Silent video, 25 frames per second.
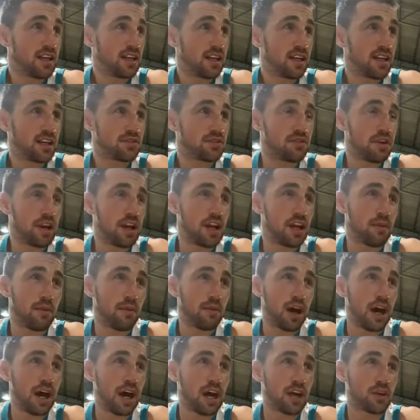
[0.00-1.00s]
it's really
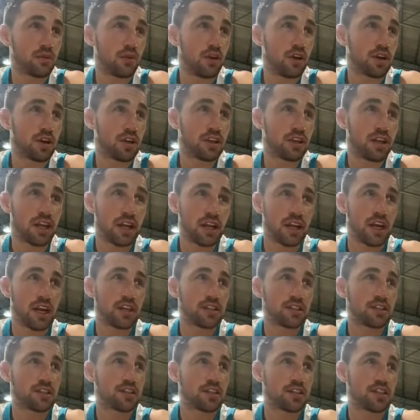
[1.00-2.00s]
my hard work and
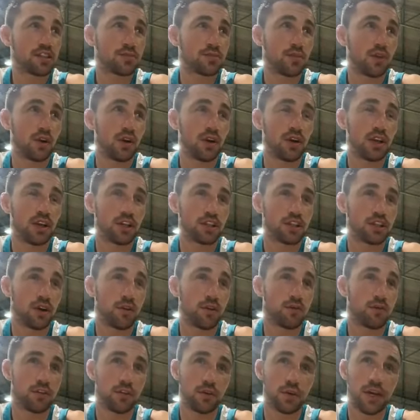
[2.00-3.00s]
dedication to the sport that
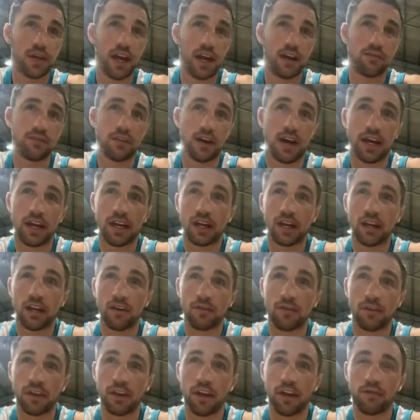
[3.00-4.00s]
shone through in that fight.
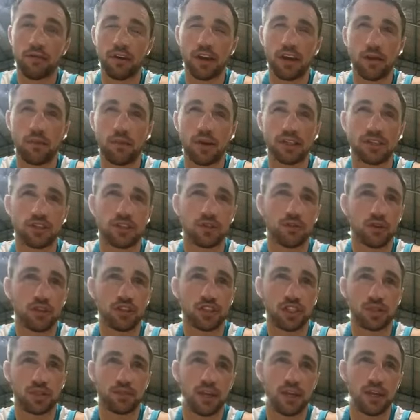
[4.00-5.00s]
I think a bit too
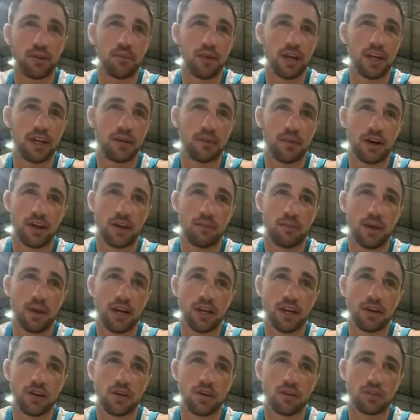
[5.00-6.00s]
much is being made about the
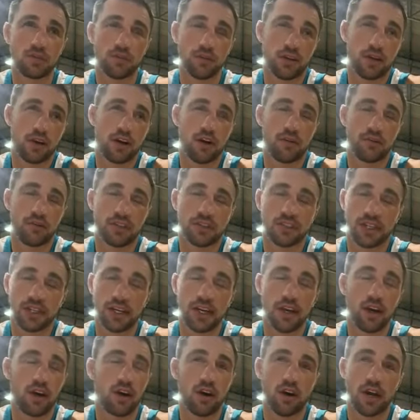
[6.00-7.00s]
mind coach, but obviously
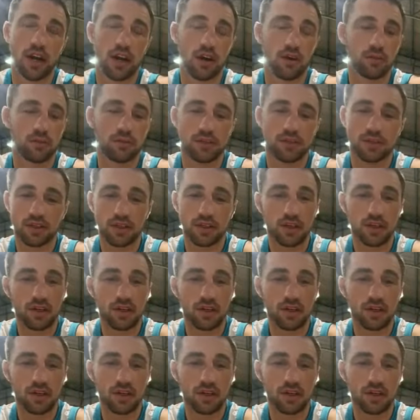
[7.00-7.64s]
it all helped.